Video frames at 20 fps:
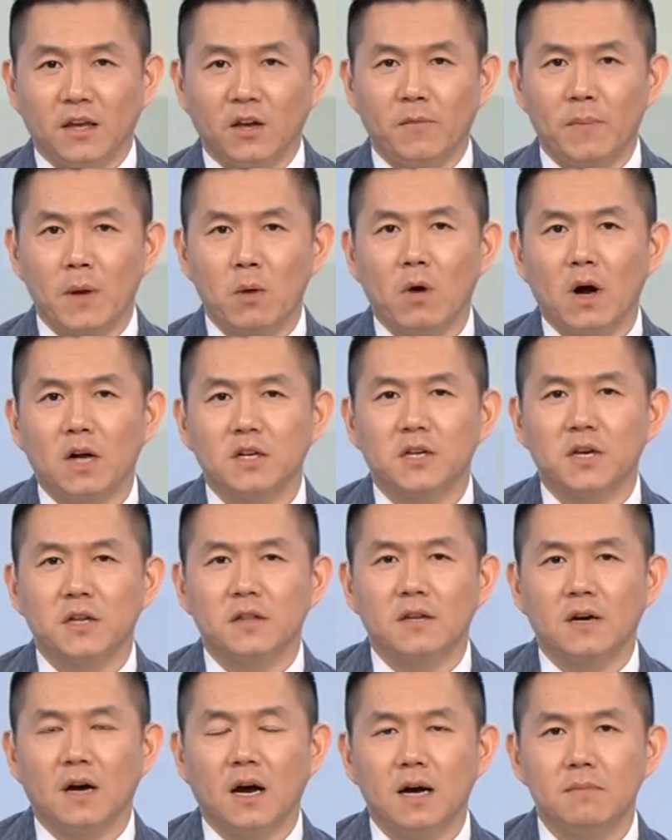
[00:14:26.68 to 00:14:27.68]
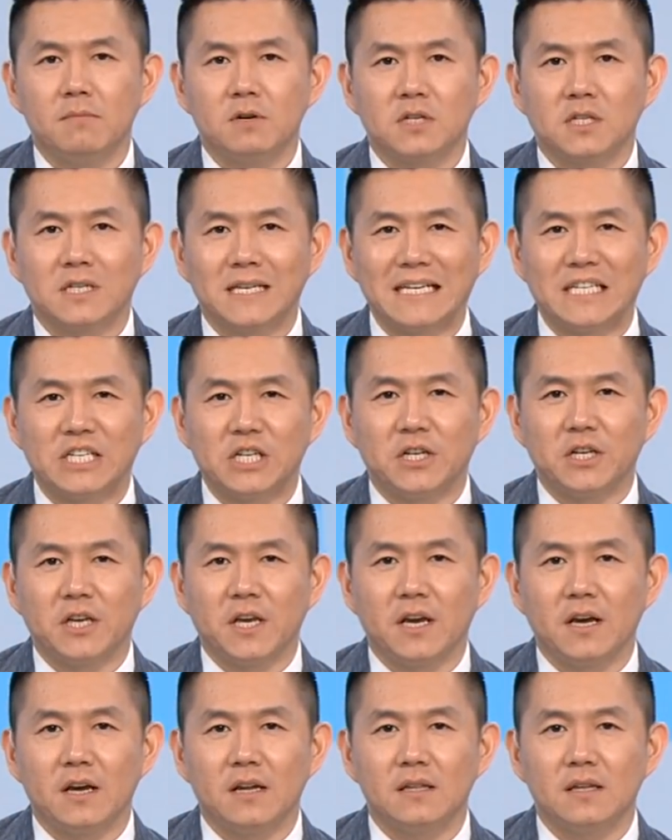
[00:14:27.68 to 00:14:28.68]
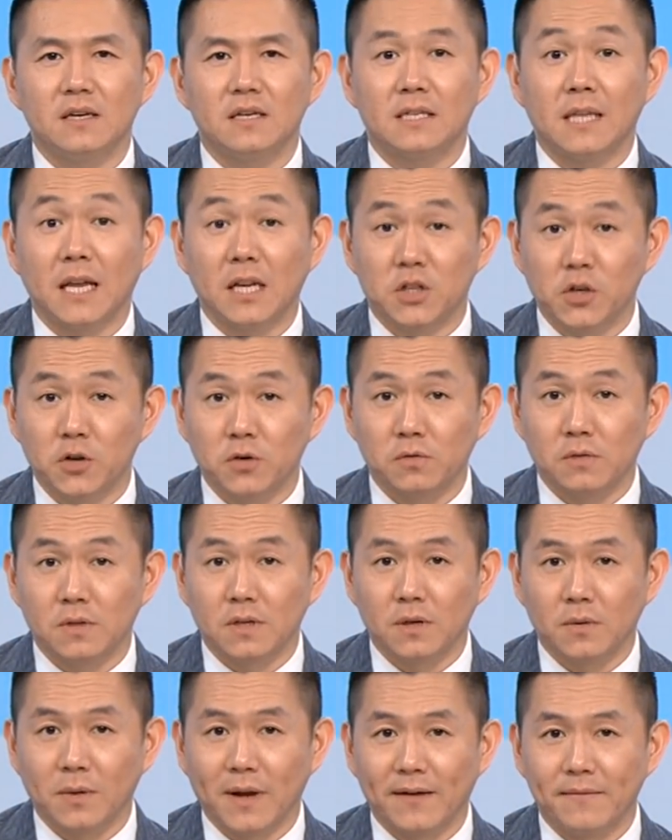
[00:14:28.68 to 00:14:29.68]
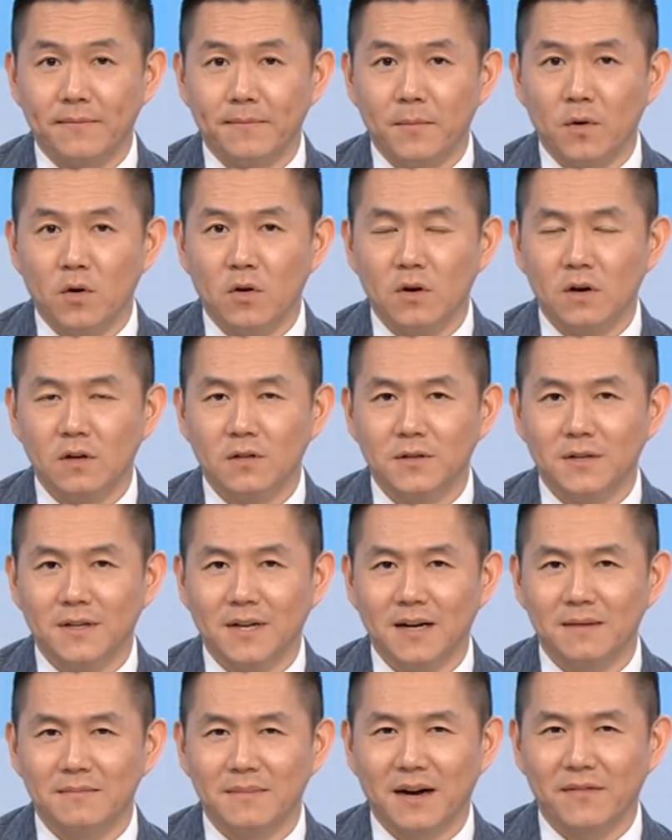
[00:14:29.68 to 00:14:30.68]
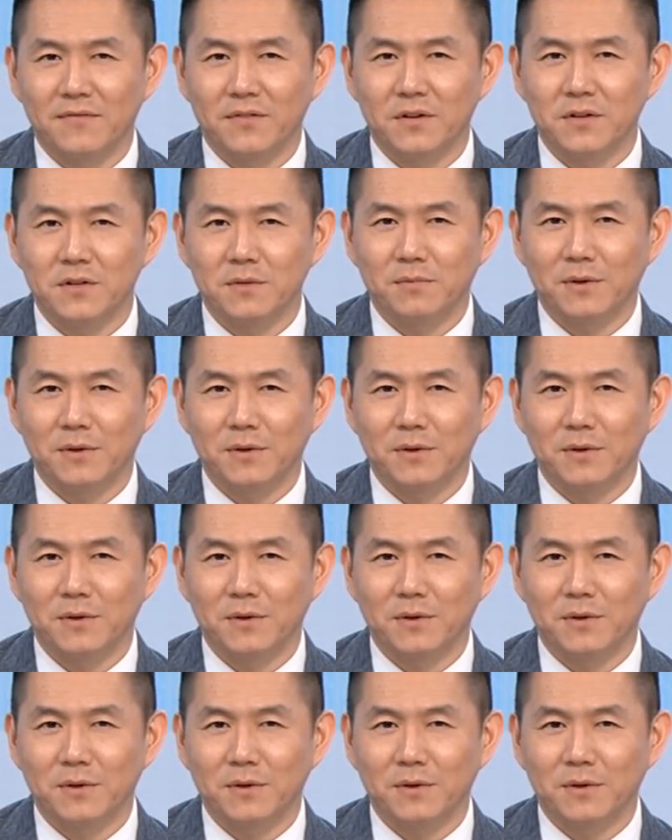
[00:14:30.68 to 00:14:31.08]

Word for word: You've been watching The Hub on CGTN. Stay tuned. We have more to come after the